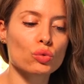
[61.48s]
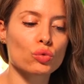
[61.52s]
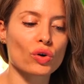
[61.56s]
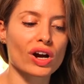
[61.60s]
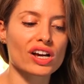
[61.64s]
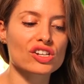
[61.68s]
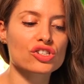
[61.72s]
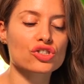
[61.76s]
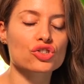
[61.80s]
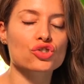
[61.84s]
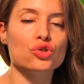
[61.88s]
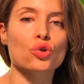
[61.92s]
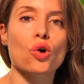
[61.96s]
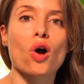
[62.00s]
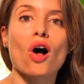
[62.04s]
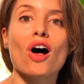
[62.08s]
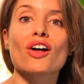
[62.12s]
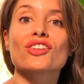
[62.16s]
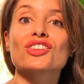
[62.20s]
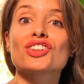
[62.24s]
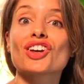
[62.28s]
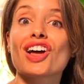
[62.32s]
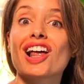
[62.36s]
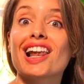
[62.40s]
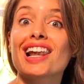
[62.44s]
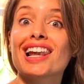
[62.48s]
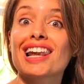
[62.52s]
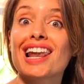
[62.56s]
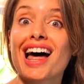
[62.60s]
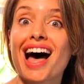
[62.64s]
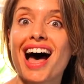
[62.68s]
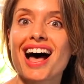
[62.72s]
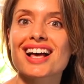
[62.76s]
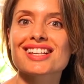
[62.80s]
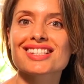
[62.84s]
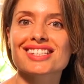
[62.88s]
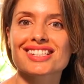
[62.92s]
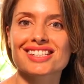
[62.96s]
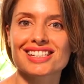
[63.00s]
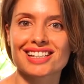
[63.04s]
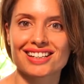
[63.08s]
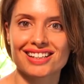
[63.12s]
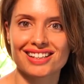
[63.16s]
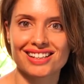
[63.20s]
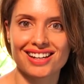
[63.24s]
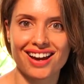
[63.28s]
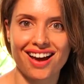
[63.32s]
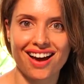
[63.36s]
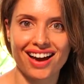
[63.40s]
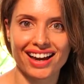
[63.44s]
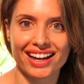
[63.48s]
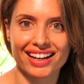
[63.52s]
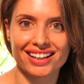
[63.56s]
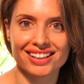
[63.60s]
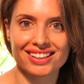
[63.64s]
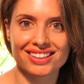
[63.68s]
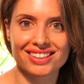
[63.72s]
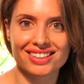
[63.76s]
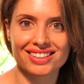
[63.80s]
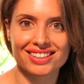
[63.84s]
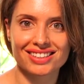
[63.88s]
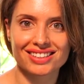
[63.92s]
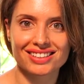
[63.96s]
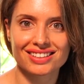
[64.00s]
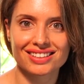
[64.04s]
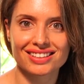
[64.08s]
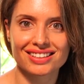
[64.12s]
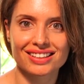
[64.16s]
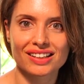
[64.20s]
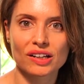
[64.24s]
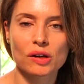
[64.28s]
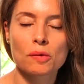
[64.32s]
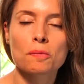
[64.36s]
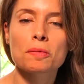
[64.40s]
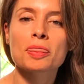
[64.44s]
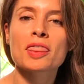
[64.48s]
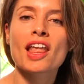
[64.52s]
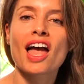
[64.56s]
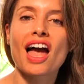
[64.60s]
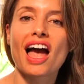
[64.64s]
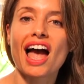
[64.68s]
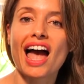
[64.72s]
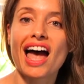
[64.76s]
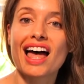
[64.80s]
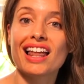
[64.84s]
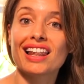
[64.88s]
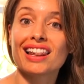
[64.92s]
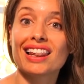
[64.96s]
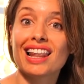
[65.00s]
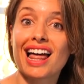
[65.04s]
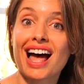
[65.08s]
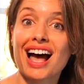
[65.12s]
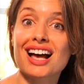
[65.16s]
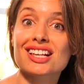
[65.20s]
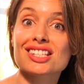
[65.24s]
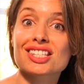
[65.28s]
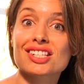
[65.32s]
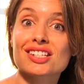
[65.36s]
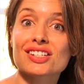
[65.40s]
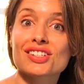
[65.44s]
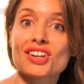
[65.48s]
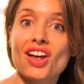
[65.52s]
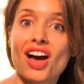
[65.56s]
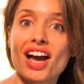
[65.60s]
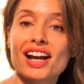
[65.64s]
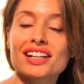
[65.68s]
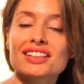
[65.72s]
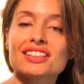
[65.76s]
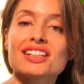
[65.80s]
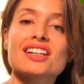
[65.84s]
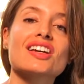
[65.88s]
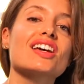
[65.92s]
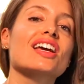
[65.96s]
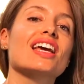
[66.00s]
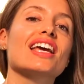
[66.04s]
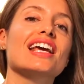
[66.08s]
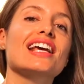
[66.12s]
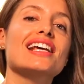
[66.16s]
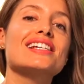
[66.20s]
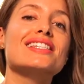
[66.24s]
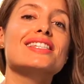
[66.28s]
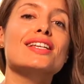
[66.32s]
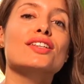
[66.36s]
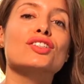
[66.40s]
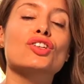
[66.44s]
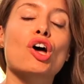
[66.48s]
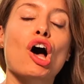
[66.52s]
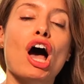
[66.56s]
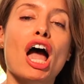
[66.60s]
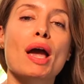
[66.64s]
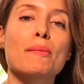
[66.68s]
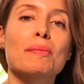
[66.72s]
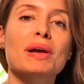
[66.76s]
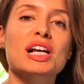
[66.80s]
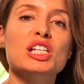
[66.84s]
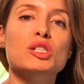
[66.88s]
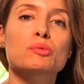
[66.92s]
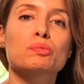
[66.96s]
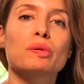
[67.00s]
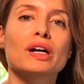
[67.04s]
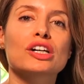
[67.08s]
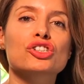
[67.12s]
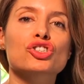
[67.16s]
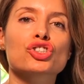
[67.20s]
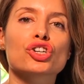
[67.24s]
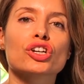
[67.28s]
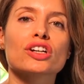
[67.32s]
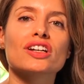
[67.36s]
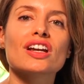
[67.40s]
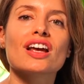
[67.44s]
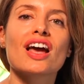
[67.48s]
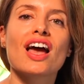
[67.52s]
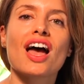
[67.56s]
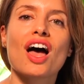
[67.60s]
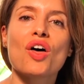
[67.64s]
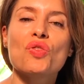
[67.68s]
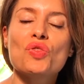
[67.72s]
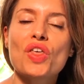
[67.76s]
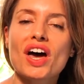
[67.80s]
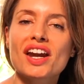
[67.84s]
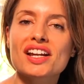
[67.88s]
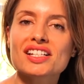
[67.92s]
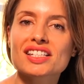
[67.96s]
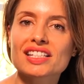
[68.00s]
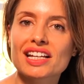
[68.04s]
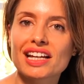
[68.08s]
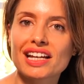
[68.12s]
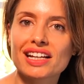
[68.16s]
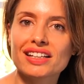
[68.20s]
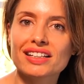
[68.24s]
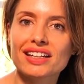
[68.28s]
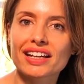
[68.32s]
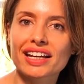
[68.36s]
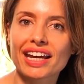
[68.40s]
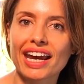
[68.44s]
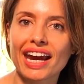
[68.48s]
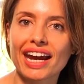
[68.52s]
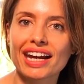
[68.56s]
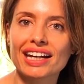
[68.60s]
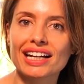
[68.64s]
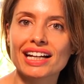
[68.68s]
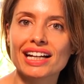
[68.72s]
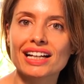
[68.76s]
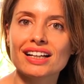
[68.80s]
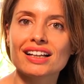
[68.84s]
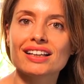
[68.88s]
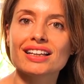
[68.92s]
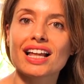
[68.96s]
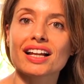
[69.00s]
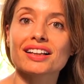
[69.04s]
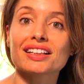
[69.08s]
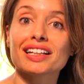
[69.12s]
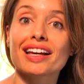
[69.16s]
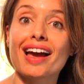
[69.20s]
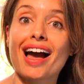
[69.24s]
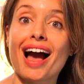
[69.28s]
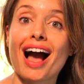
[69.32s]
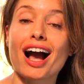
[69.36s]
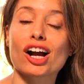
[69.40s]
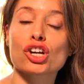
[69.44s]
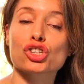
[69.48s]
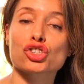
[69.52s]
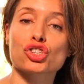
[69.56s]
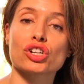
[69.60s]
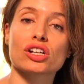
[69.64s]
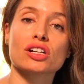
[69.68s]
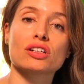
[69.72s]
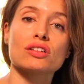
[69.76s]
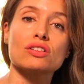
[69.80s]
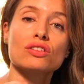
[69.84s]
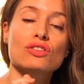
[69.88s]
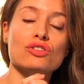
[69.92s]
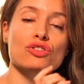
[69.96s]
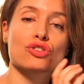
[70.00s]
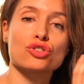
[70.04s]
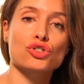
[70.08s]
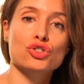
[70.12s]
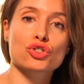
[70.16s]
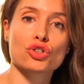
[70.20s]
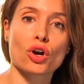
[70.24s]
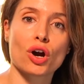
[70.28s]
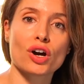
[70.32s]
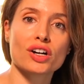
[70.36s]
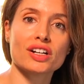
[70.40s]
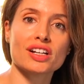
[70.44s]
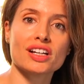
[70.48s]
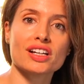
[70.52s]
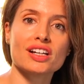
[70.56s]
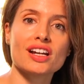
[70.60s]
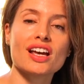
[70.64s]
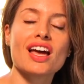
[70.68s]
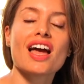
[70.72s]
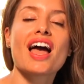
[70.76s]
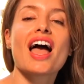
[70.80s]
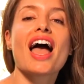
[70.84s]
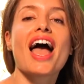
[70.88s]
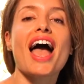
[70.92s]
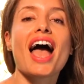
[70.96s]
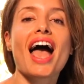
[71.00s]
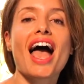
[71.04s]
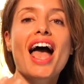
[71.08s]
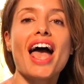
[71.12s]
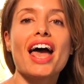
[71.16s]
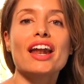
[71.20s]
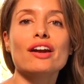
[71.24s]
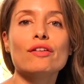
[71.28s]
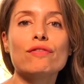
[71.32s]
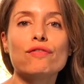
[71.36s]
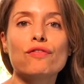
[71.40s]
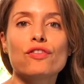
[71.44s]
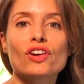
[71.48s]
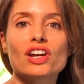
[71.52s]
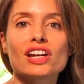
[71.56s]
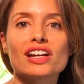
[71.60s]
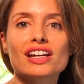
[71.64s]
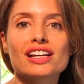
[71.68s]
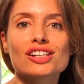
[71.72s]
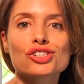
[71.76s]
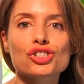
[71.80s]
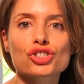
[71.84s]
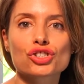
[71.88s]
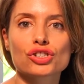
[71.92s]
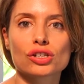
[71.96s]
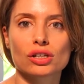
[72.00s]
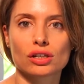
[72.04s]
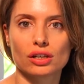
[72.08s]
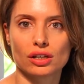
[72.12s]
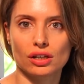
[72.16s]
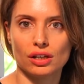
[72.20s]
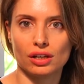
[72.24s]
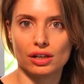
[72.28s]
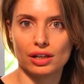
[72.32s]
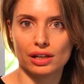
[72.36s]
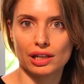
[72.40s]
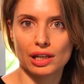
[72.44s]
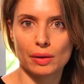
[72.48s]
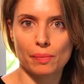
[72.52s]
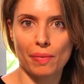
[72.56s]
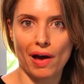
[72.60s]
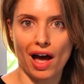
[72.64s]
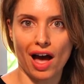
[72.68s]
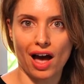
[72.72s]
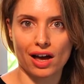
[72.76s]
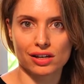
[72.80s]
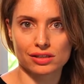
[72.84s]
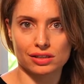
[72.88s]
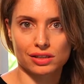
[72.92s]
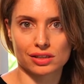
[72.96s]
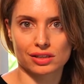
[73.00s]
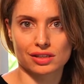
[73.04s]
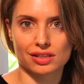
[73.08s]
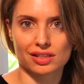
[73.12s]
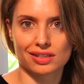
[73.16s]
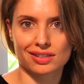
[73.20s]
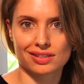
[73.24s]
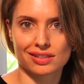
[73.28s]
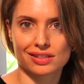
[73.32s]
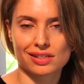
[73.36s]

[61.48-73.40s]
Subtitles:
restaurant last night. And last night is the time expression that is indicating that the action started and finished in the past.